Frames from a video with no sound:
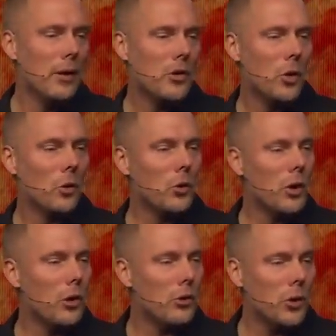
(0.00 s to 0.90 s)

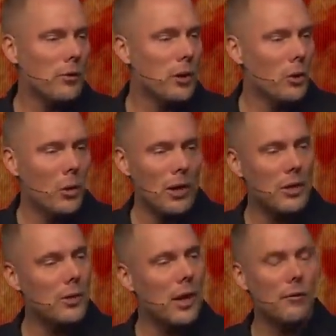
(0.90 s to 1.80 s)
children aren't serving the Lord.
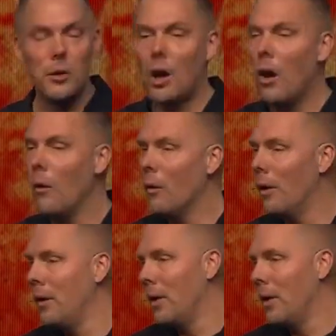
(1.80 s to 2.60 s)
Like, you never know.